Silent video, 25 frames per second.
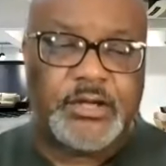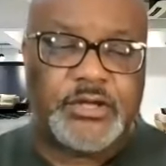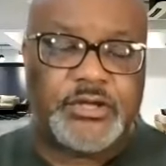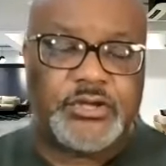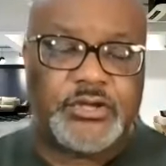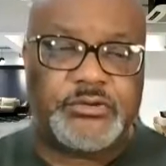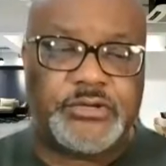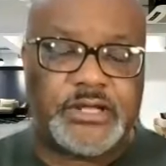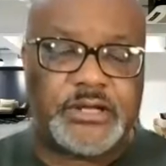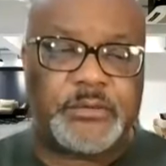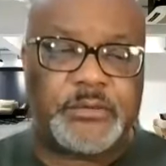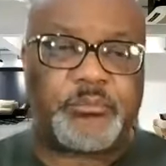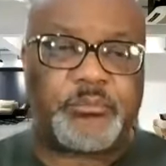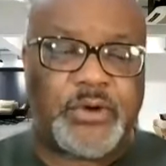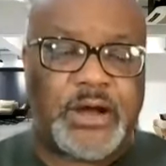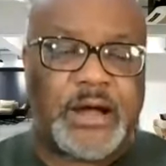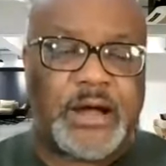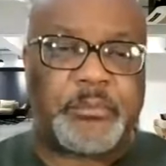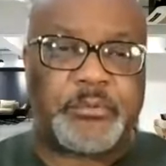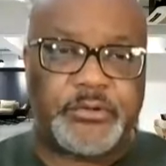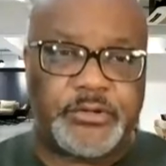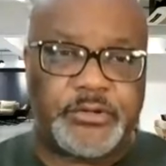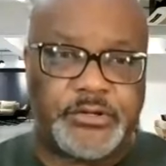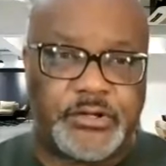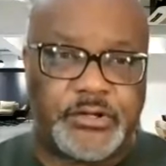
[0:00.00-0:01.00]
You didn't
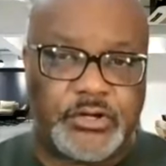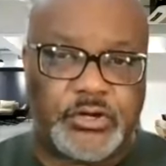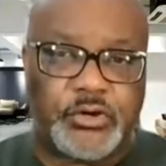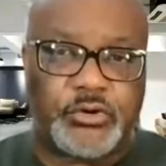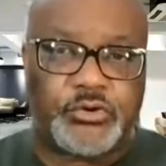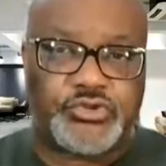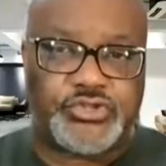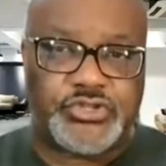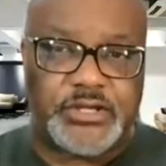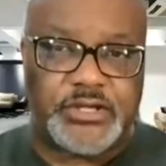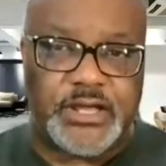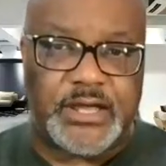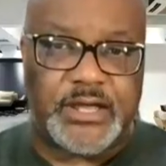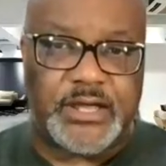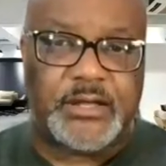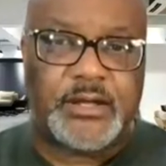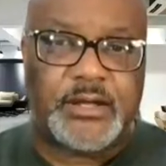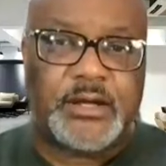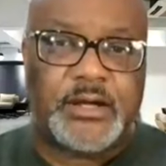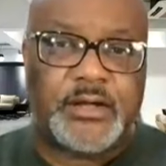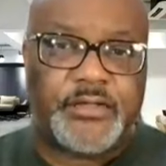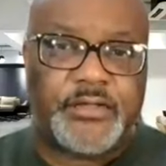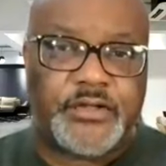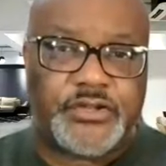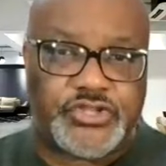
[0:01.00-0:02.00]
properly negotiate
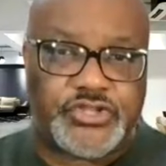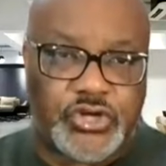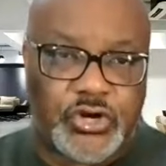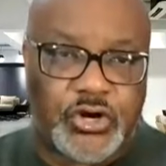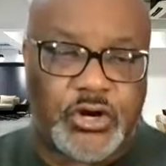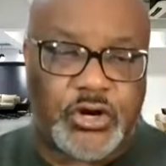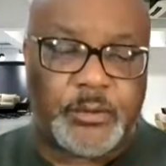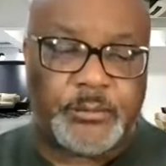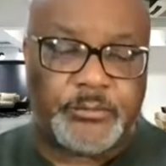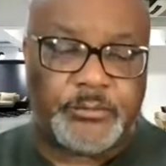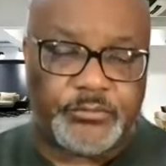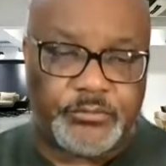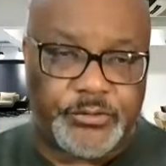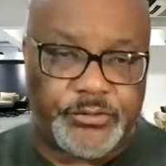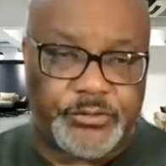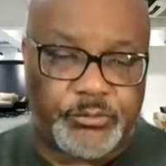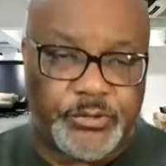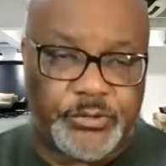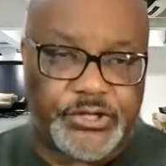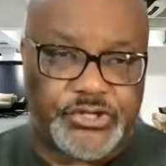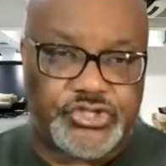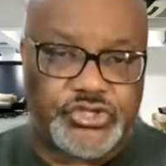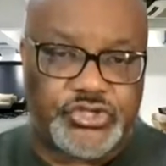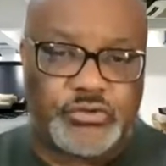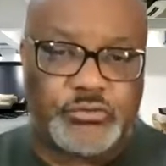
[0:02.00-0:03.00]
the terms with
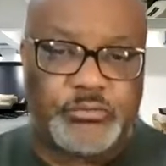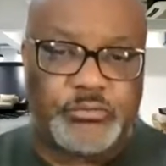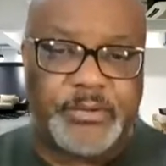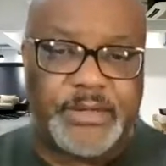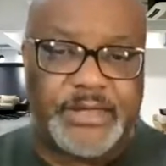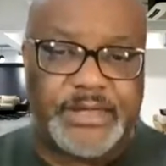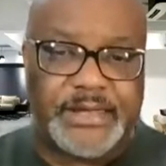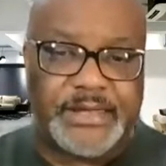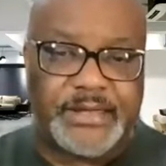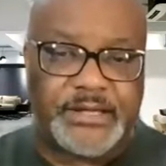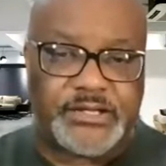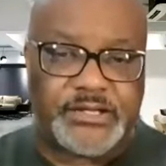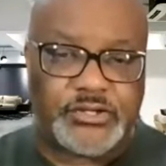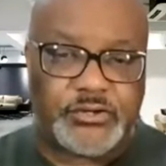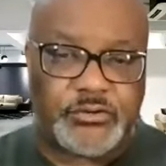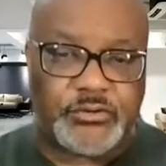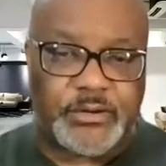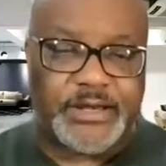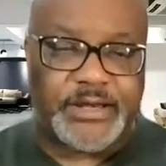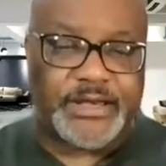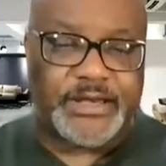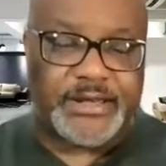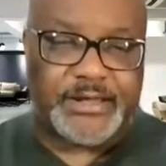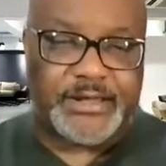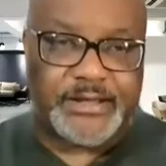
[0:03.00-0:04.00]
which you be
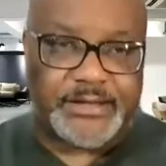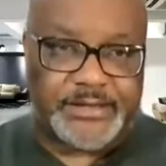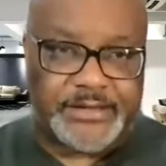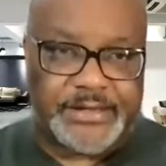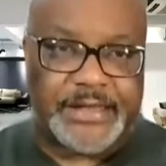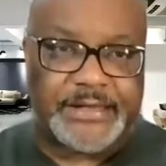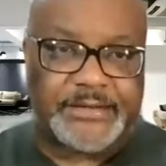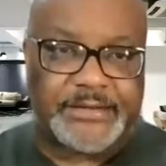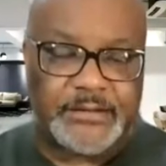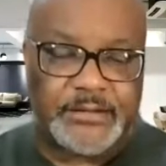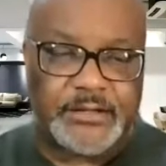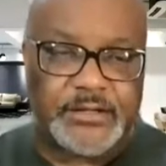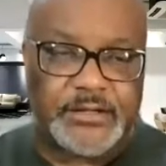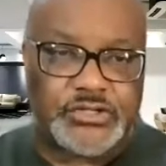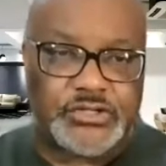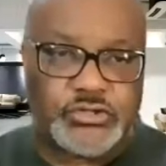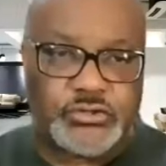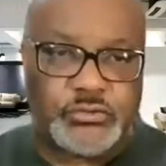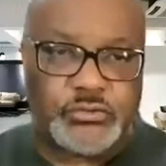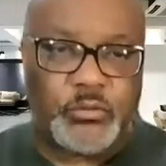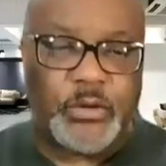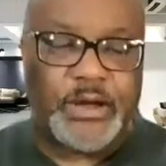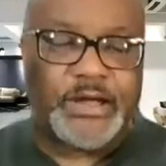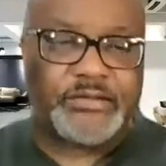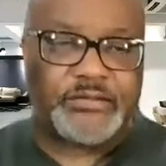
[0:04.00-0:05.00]
integrated and connected
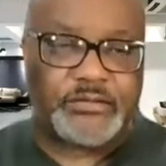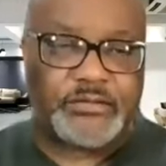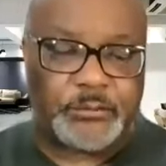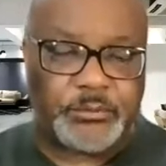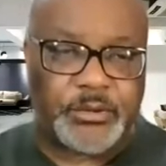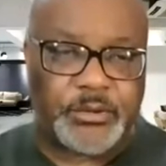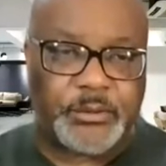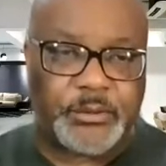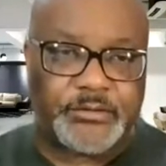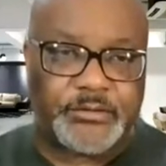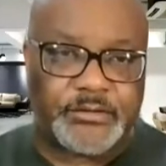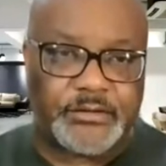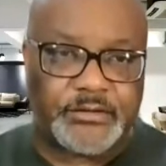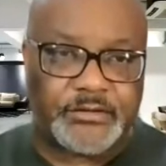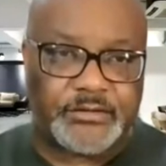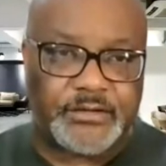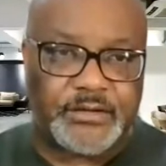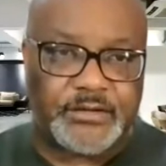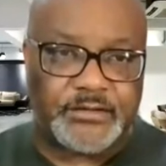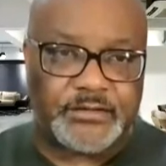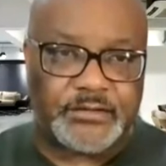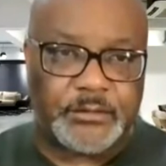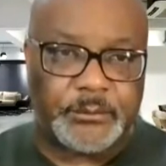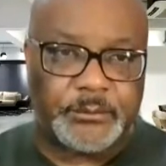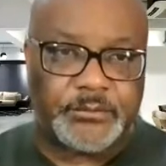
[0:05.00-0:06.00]
into white supremacist
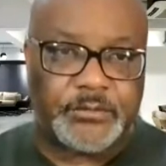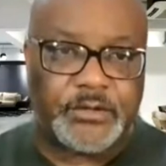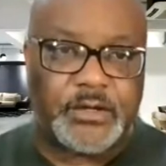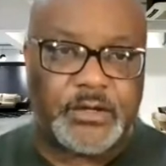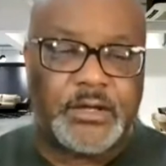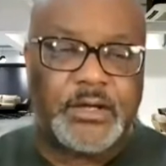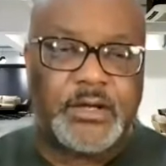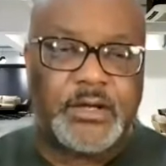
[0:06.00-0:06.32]
systems.